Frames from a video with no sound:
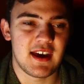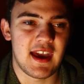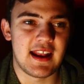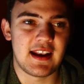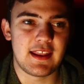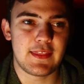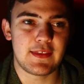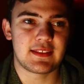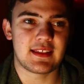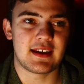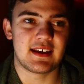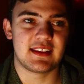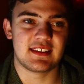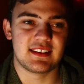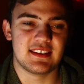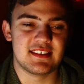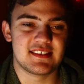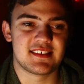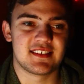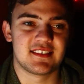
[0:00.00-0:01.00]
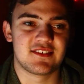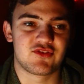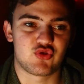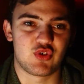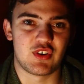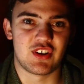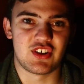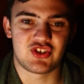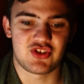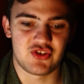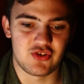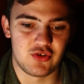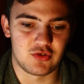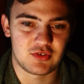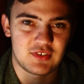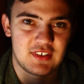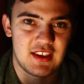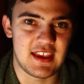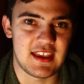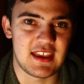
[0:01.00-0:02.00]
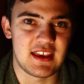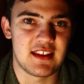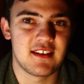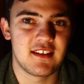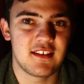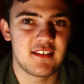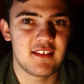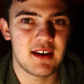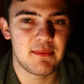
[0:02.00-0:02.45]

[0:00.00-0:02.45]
anything that isn't traditional Canon,